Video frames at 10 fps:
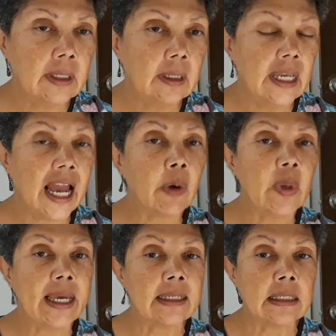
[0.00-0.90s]

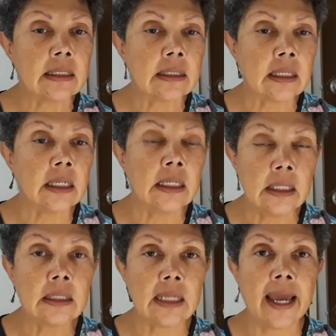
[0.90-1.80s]
acquiesces and he
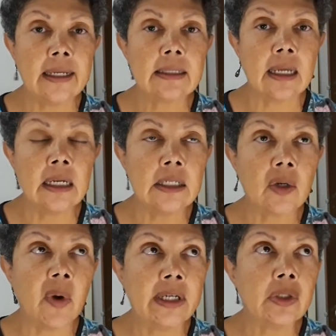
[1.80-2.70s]
decides that he's
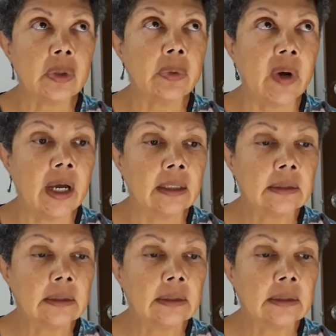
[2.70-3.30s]
going to